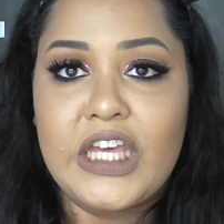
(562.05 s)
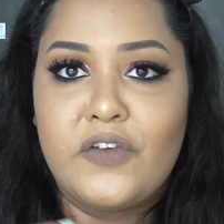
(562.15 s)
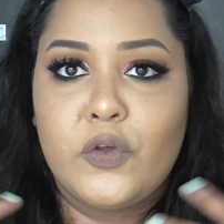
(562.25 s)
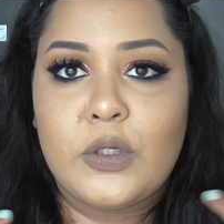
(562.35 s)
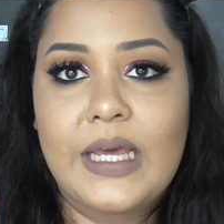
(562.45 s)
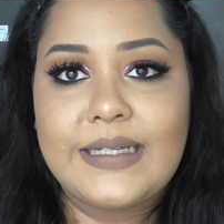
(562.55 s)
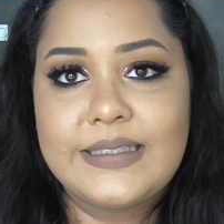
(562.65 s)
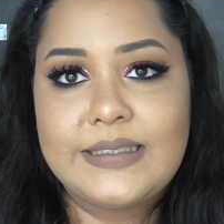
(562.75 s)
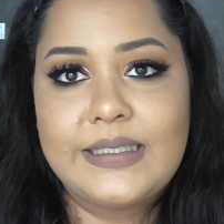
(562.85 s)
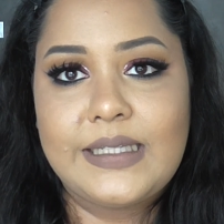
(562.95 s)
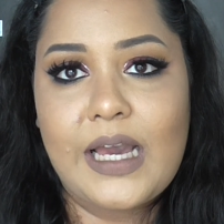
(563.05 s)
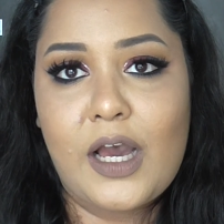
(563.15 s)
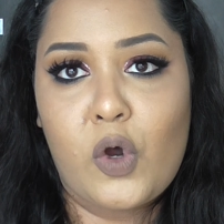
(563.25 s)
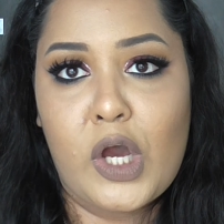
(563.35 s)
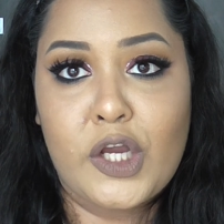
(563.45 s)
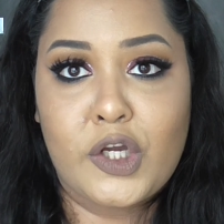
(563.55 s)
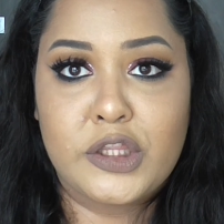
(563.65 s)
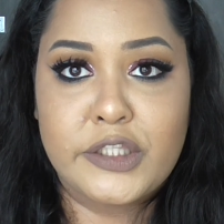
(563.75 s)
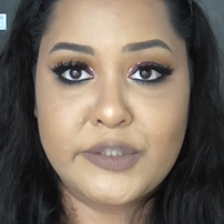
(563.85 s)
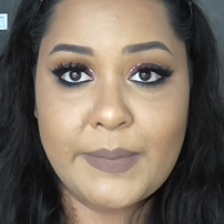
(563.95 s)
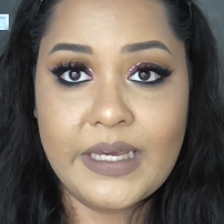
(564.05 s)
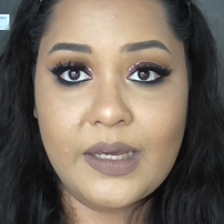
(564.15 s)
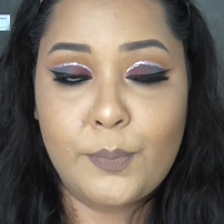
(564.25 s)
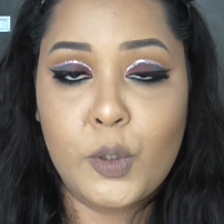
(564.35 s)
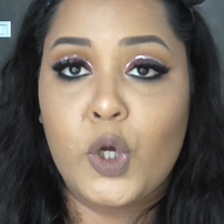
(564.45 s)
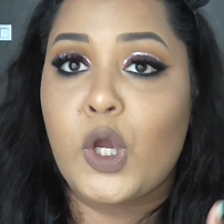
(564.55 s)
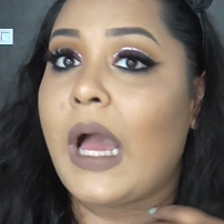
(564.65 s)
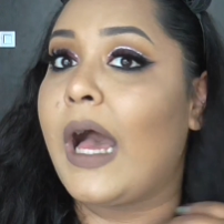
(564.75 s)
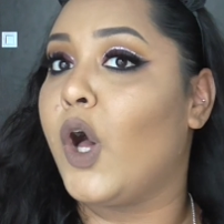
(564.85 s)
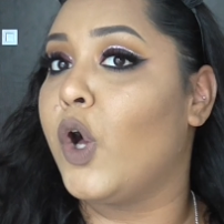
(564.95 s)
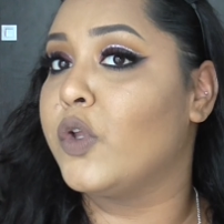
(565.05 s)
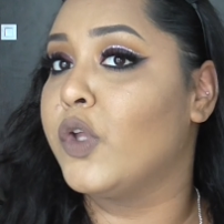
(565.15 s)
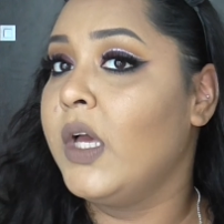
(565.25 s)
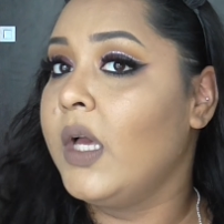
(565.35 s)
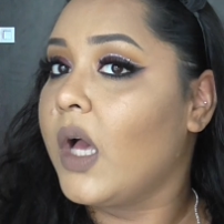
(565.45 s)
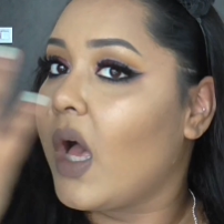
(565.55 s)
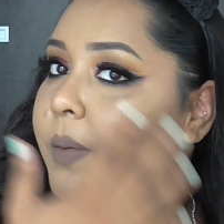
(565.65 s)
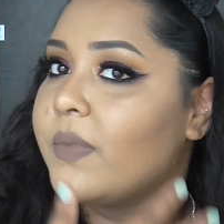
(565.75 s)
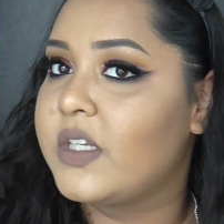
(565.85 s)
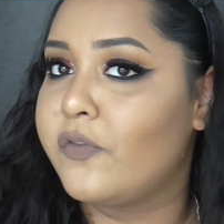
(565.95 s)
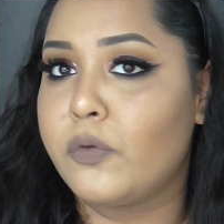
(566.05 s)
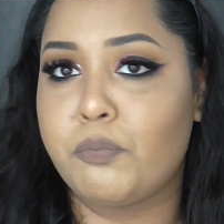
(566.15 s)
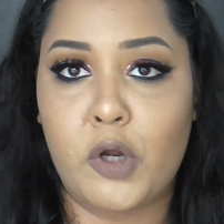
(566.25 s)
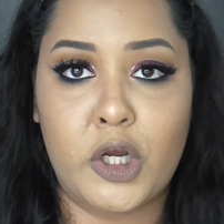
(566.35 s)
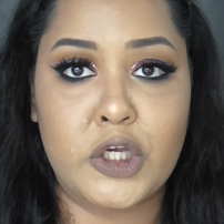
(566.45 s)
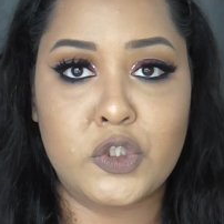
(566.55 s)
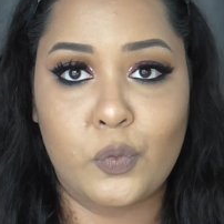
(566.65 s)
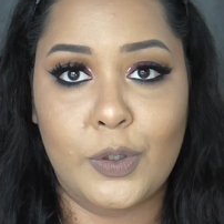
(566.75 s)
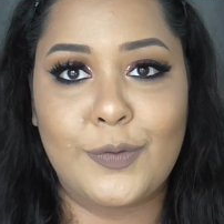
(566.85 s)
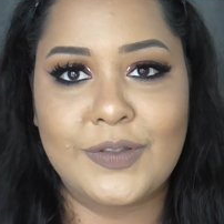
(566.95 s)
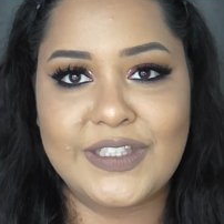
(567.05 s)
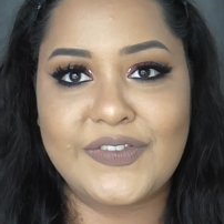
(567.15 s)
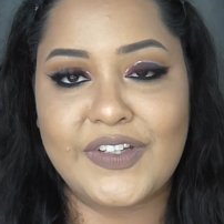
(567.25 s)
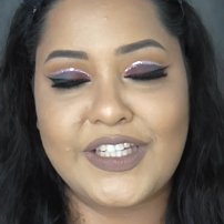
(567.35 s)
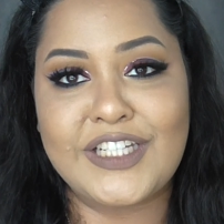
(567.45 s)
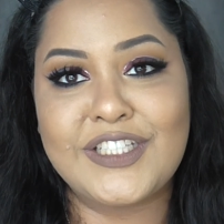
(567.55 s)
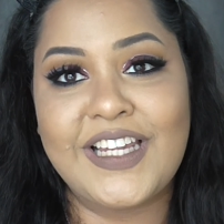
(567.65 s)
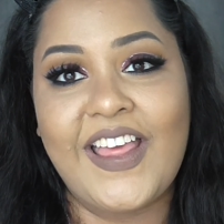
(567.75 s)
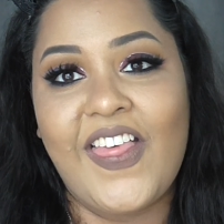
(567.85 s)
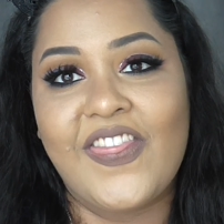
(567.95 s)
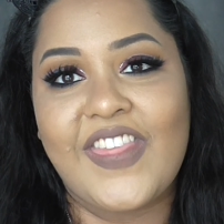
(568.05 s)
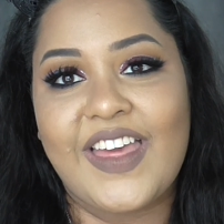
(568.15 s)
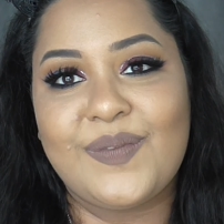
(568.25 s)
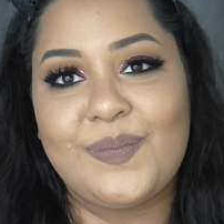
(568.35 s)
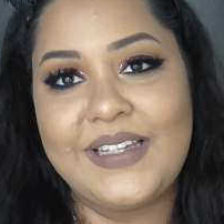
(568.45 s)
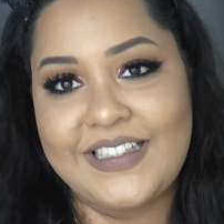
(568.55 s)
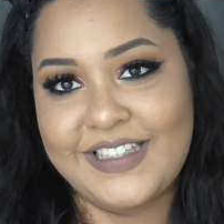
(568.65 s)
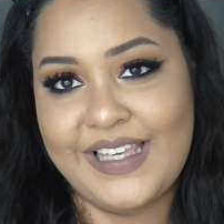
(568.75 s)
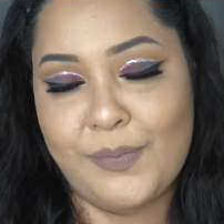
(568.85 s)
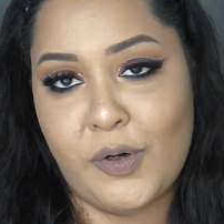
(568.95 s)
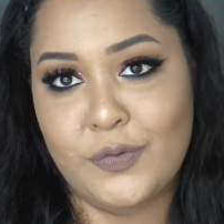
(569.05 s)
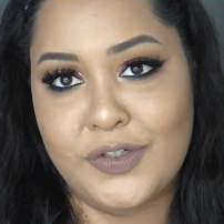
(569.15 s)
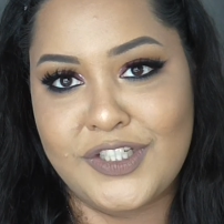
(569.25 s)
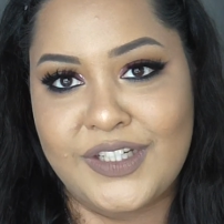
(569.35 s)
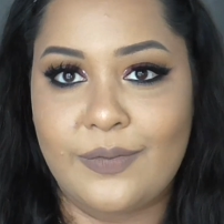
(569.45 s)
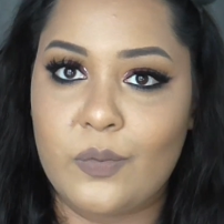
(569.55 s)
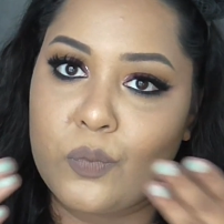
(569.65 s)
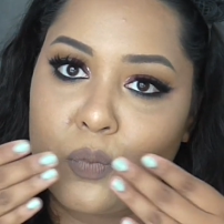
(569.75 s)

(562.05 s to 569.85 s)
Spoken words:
If you'd like to see how I got this makeup look, how the different products work with this foundation, then please keep on watching.